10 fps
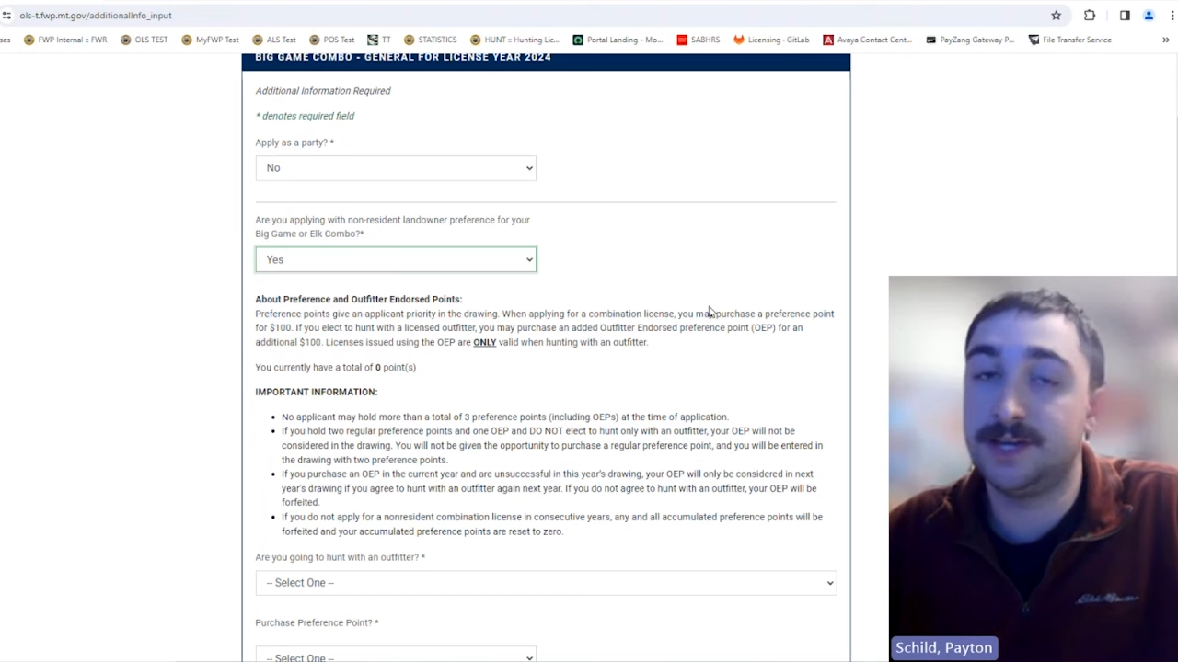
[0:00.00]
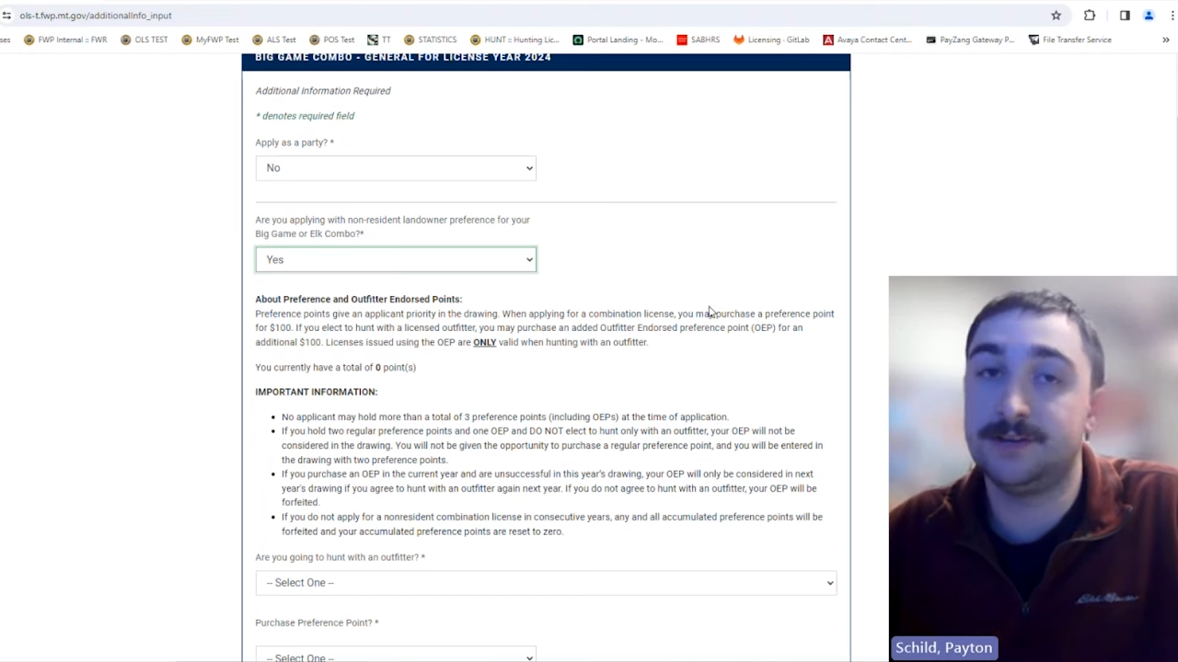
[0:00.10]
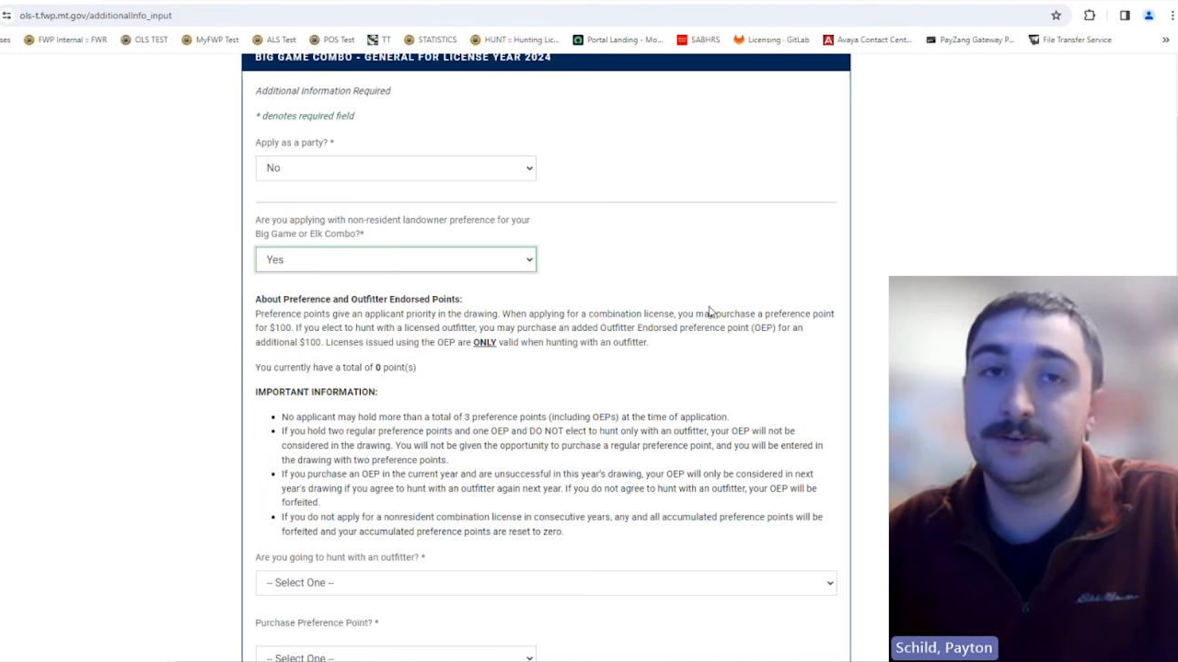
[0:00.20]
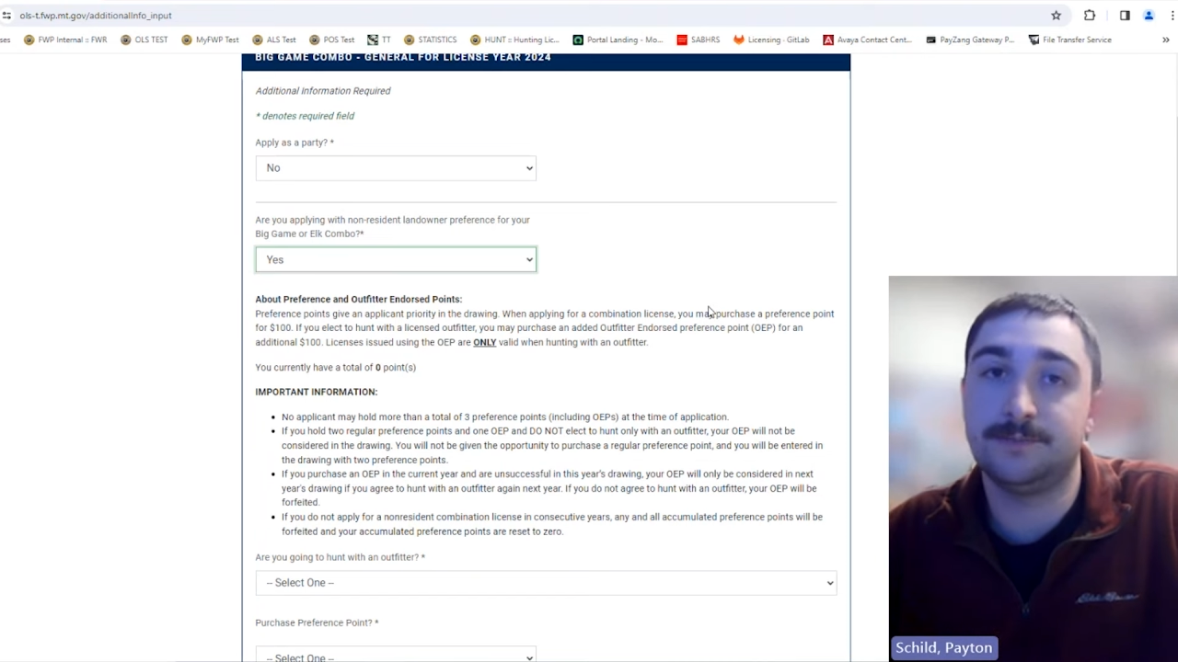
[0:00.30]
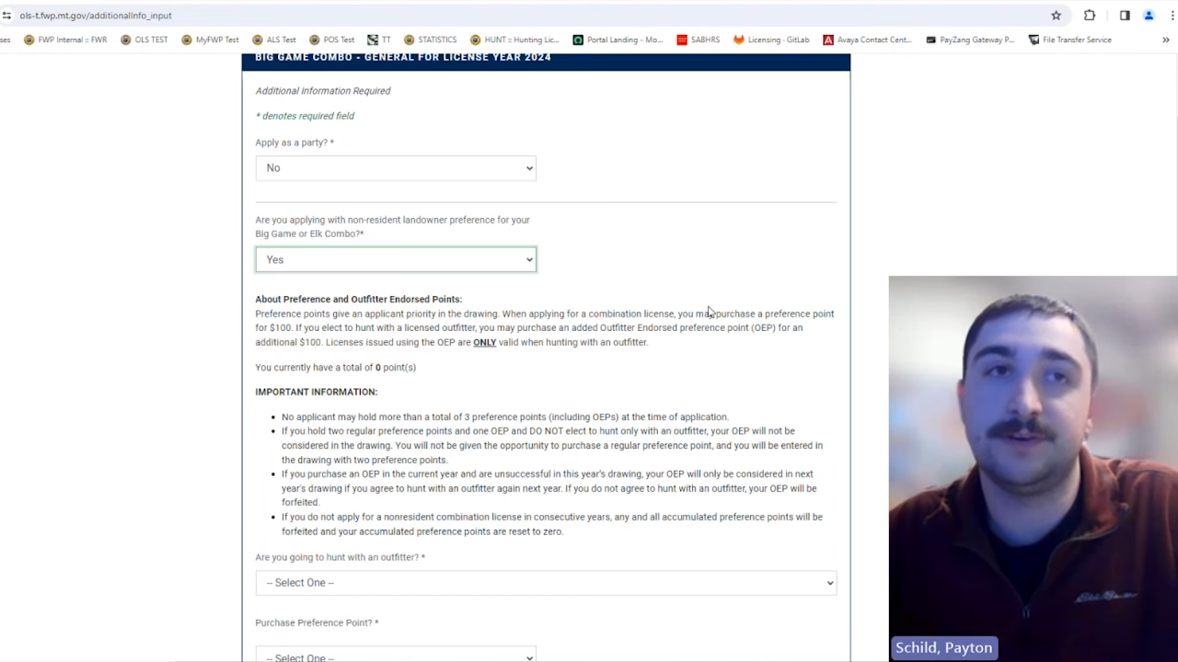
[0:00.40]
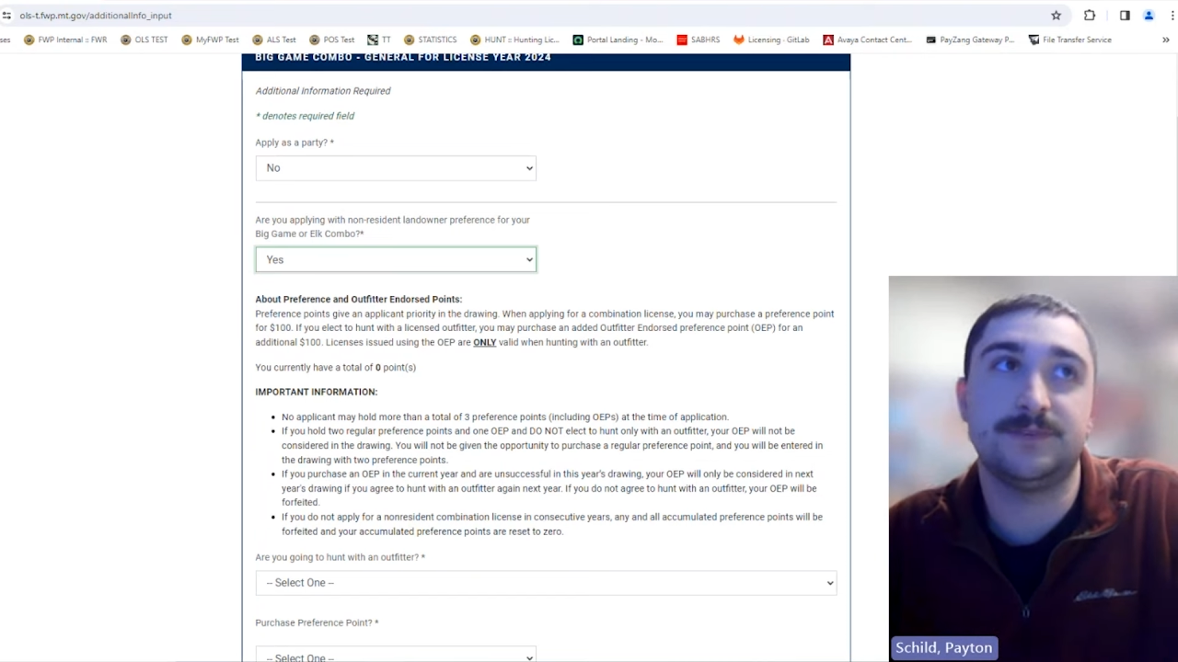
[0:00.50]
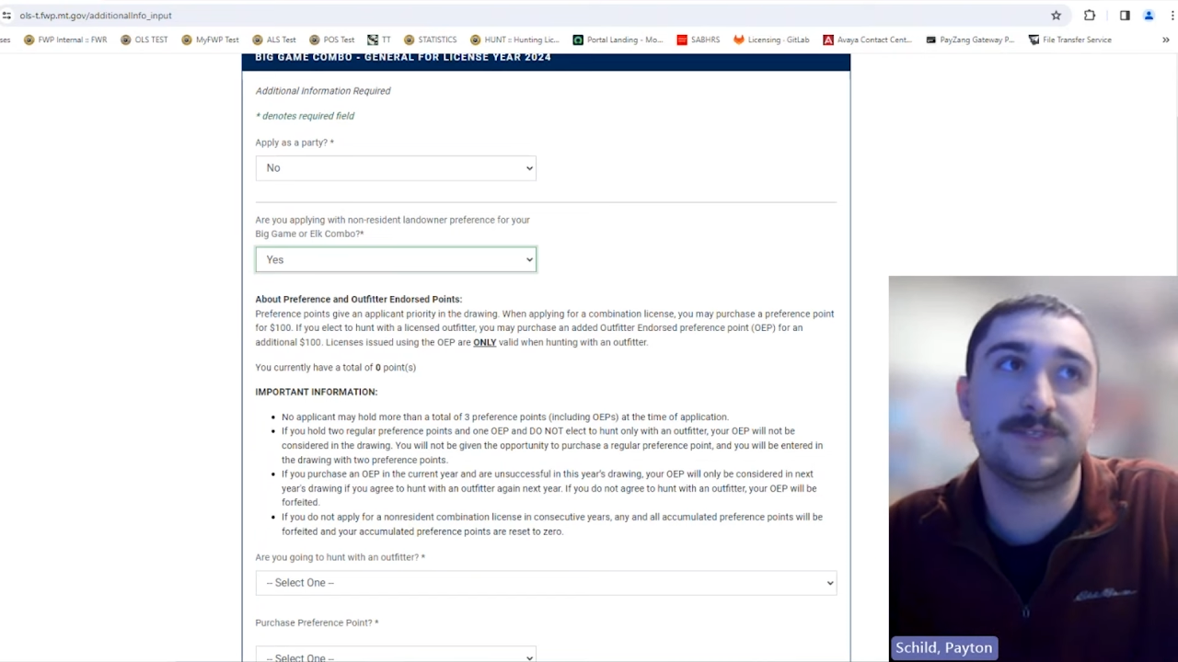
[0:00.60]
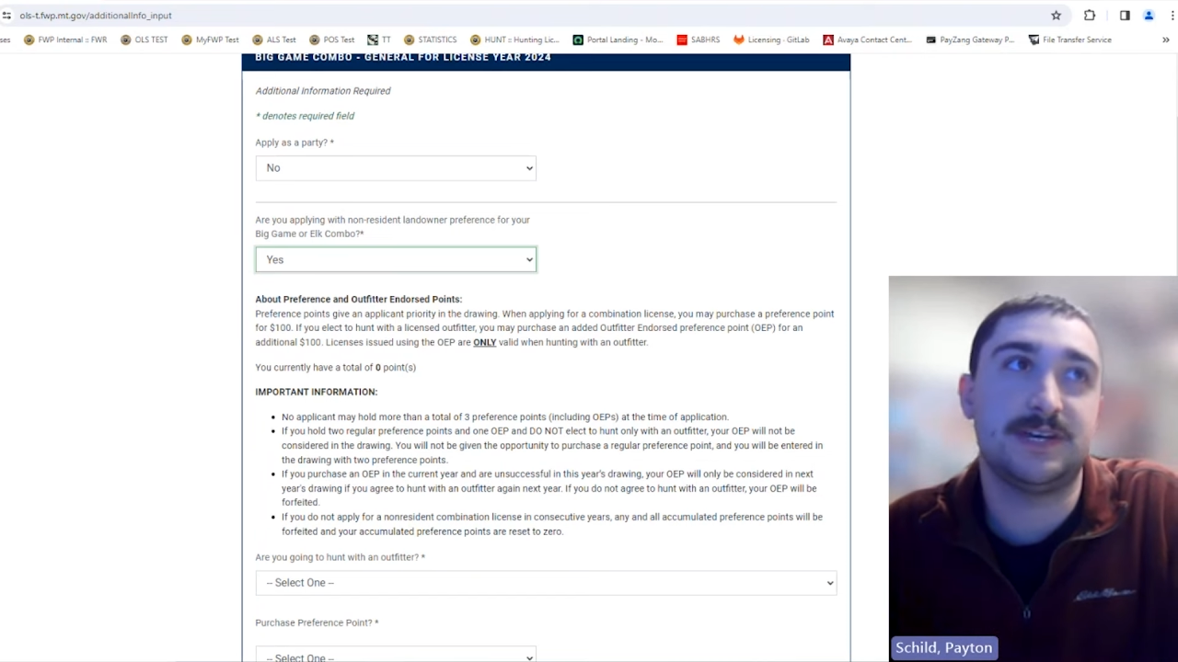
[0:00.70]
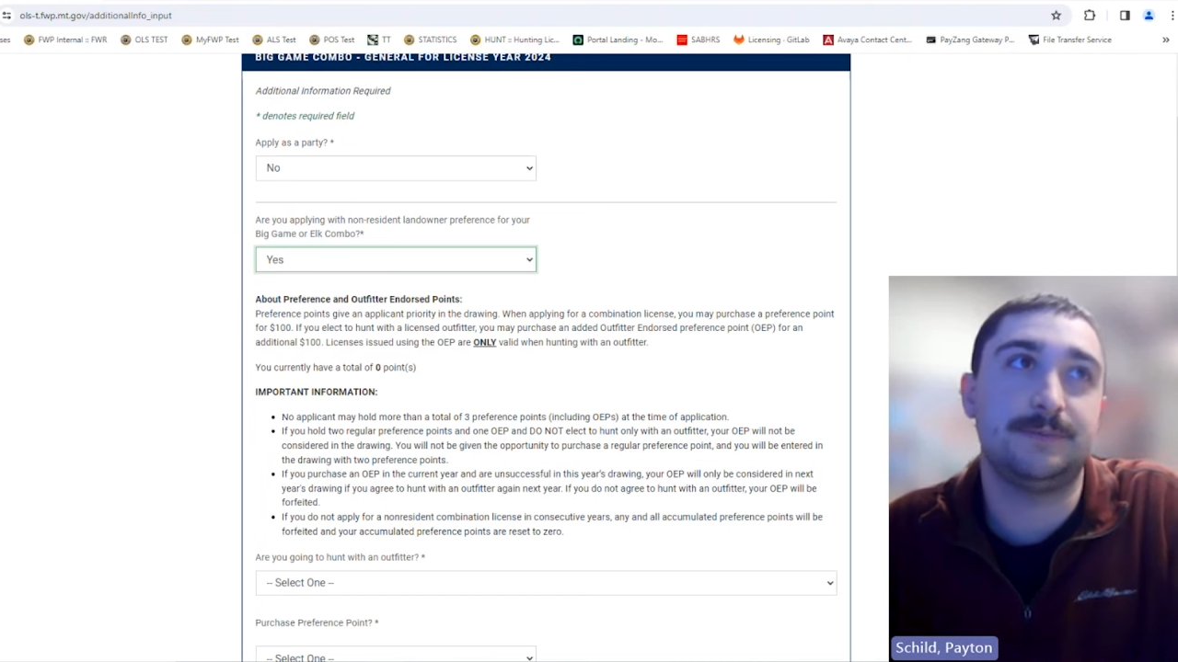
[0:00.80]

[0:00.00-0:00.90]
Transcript: landowner preference